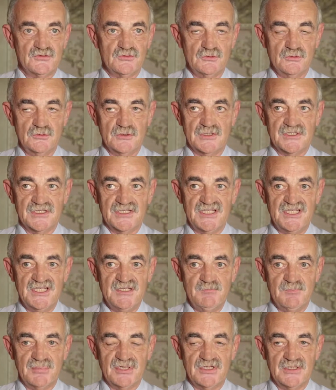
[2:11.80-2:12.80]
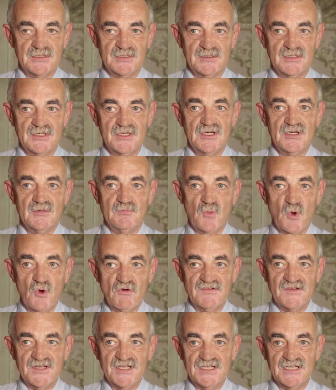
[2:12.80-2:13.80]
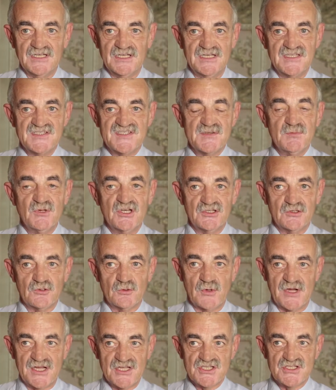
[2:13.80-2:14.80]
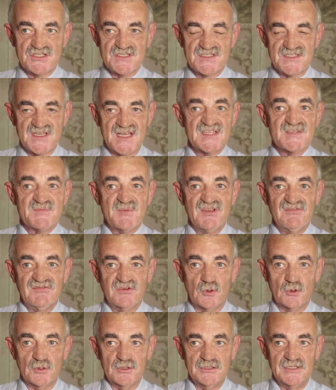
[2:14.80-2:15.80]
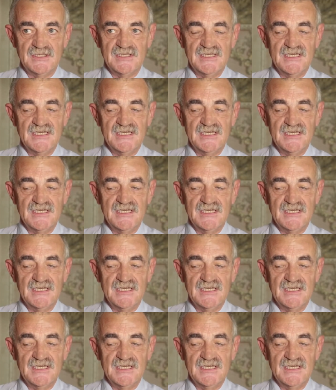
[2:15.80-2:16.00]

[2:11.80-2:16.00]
to keep moving in similar directions as before.